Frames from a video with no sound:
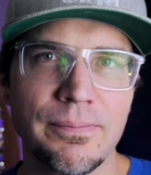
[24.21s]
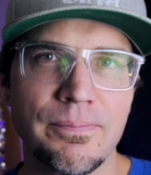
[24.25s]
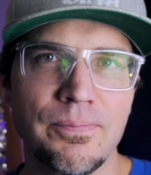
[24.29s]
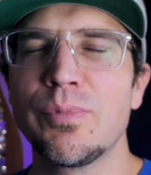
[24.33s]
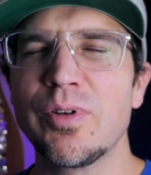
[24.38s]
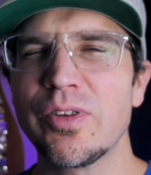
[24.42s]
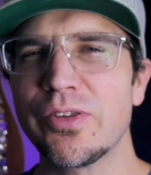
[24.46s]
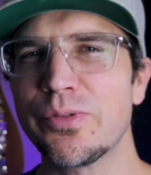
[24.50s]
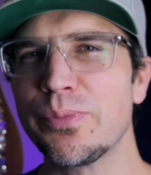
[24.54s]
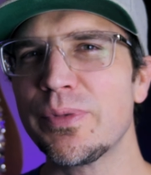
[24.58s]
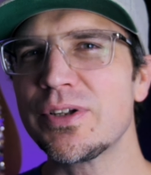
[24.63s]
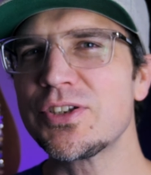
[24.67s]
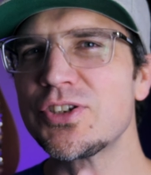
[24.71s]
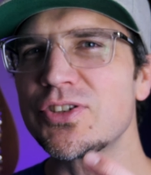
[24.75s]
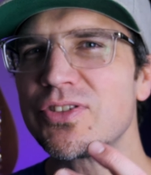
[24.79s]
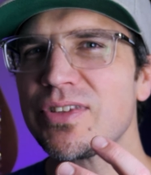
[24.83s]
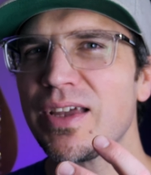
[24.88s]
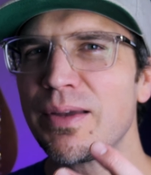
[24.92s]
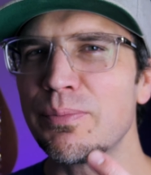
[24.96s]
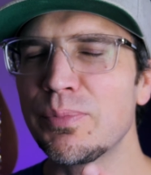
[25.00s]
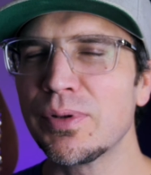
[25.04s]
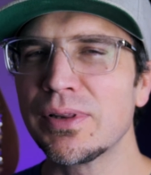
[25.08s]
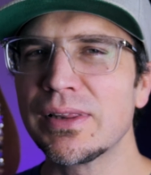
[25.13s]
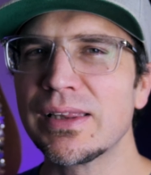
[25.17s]
But as much as
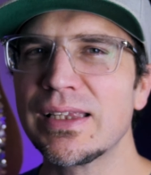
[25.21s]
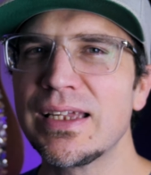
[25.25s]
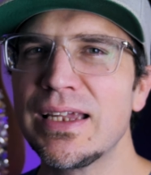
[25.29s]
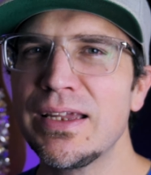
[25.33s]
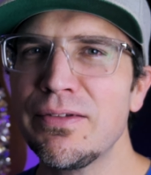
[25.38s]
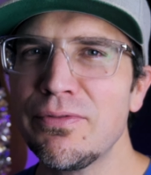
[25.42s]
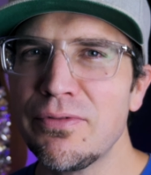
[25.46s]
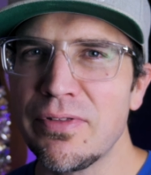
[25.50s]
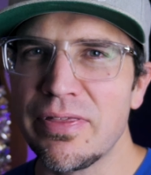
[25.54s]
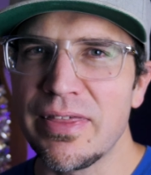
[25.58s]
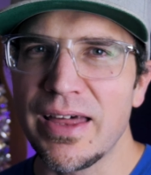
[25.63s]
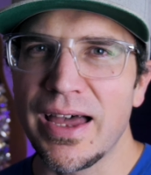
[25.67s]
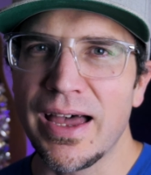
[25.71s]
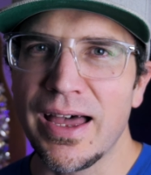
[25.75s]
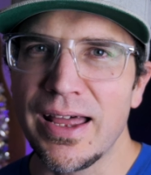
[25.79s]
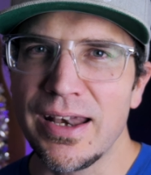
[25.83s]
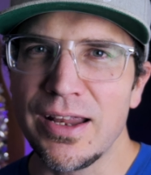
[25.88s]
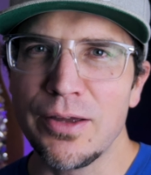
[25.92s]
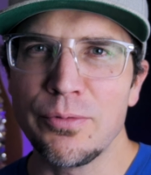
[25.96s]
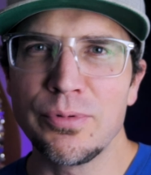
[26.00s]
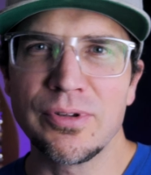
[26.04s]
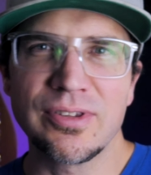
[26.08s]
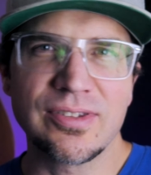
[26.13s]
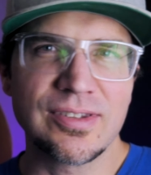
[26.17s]
I believed that,
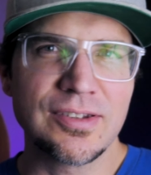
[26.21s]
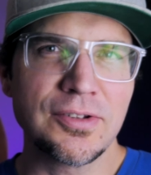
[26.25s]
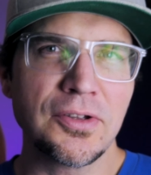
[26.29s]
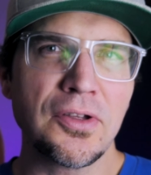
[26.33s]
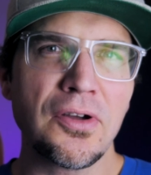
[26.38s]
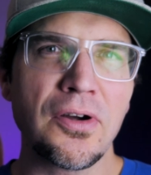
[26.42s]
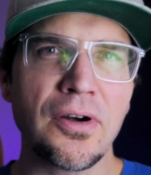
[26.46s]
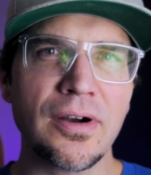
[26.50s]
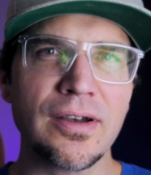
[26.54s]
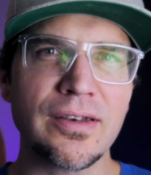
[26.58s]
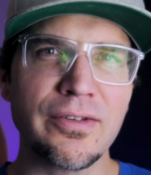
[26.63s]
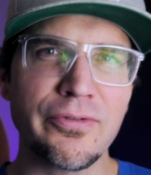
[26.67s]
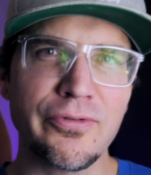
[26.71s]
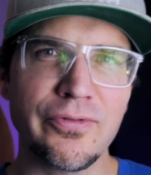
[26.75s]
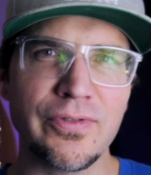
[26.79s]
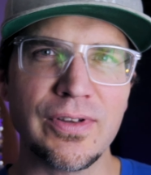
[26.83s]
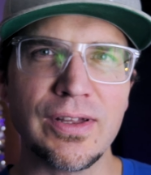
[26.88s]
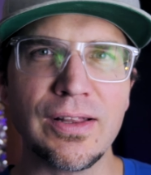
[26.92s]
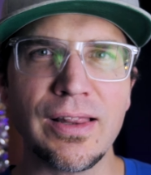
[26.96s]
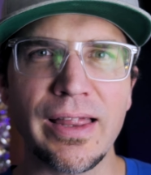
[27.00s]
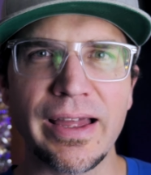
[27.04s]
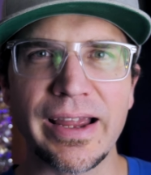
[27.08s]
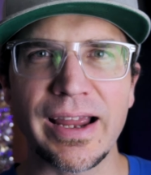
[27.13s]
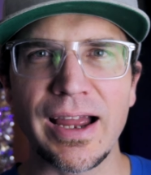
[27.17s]
it was still hard to
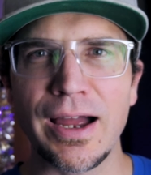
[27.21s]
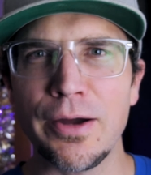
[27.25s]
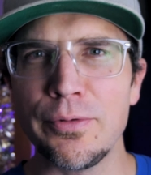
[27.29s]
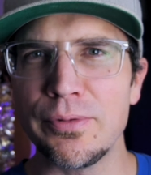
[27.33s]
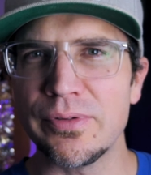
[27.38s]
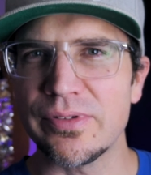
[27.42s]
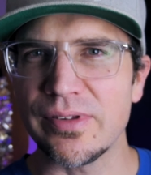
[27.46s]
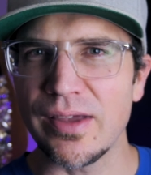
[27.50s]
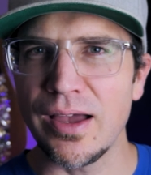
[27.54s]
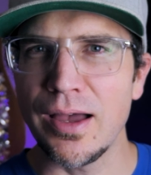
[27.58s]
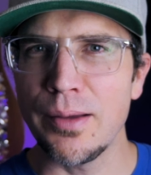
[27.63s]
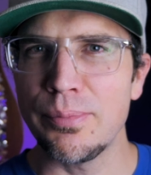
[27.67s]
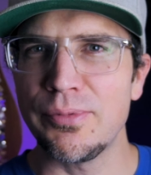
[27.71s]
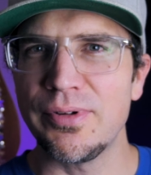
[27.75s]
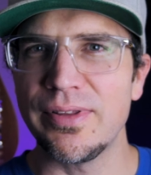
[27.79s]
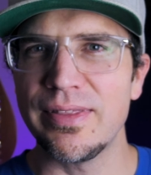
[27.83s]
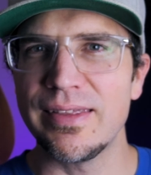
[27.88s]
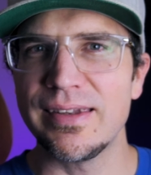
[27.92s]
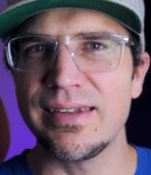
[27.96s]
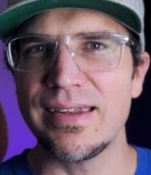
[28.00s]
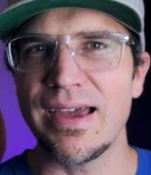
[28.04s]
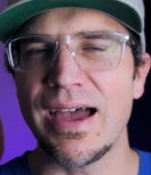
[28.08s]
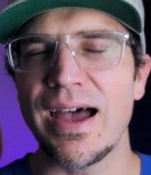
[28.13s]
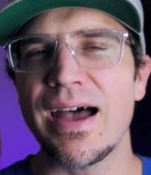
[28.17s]
feel like I was up to
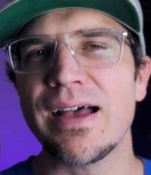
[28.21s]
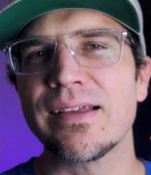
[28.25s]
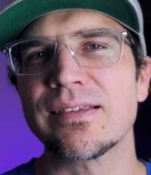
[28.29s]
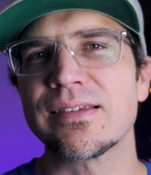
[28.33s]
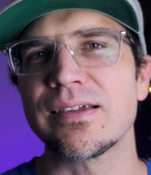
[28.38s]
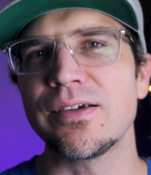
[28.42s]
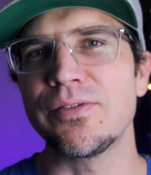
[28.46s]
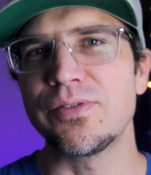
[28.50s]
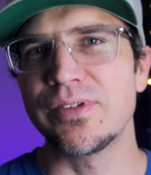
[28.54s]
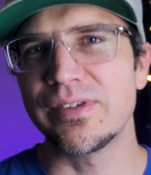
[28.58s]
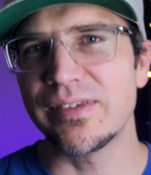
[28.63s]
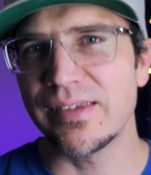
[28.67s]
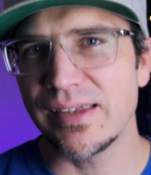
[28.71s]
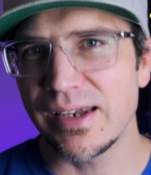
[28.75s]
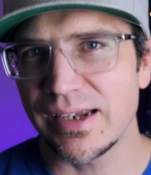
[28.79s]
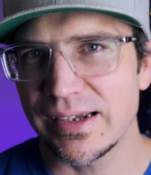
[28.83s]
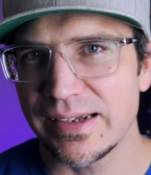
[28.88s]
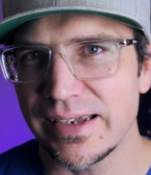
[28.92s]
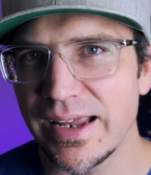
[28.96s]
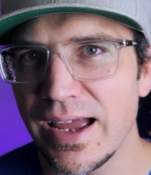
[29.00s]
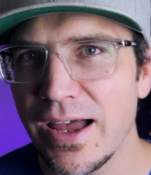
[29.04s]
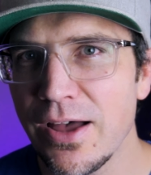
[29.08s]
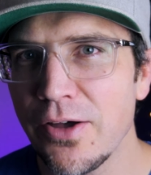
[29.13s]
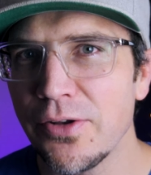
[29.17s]
the task of sitting
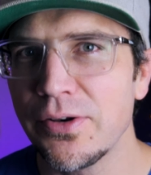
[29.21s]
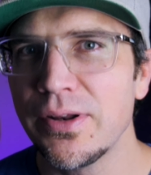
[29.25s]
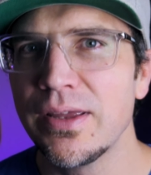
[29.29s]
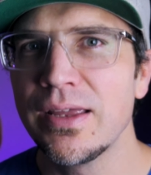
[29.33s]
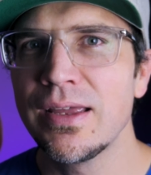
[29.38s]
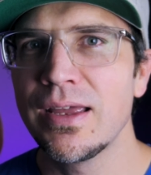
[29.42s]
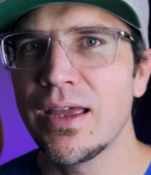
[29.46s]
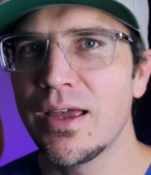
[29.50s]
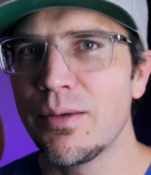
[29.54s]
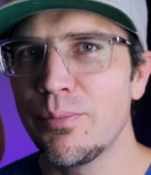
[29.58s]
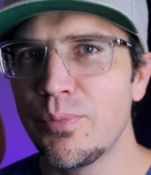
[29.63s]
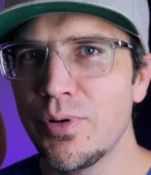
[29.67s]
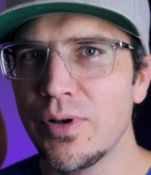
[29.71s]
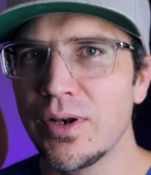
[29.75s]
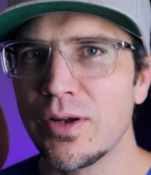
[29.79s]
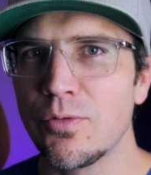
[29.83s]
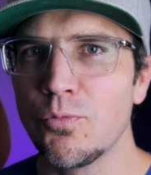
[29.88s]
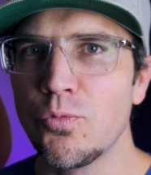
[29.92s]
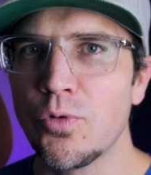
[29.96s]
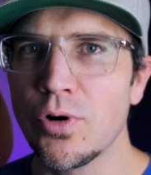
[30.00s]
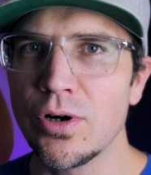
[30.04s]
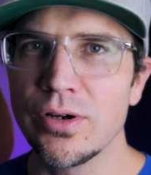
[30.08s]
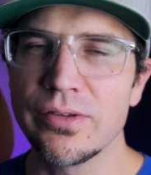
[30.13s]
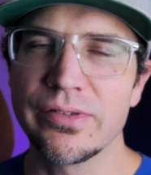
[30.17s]
down and
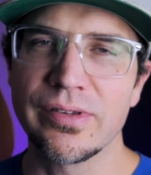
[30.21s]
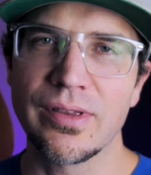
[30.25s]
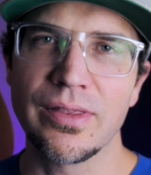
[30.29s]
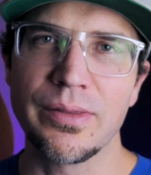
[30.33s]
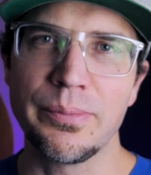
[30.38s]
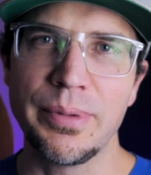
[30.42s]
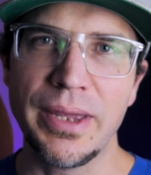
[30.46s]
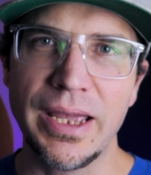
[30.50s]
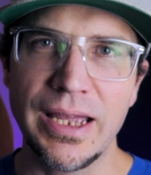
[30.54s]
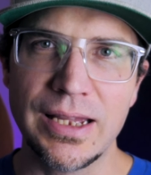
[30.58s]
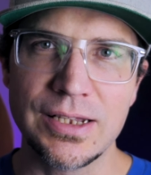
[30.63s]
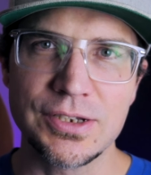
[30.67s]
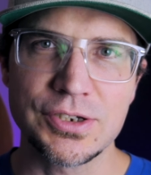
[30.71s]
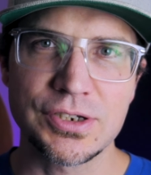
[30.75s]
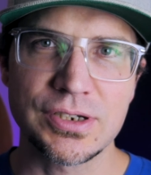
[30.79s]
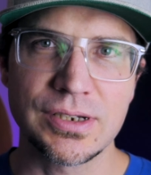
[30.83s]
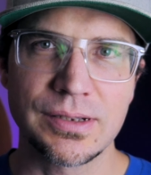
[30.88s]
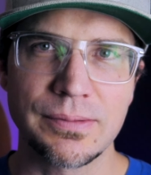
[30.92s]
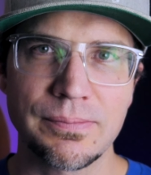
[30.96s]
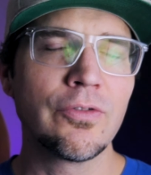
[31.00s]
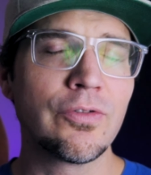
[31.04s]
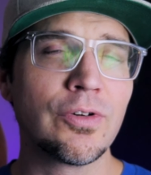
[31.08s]
putting words on the page.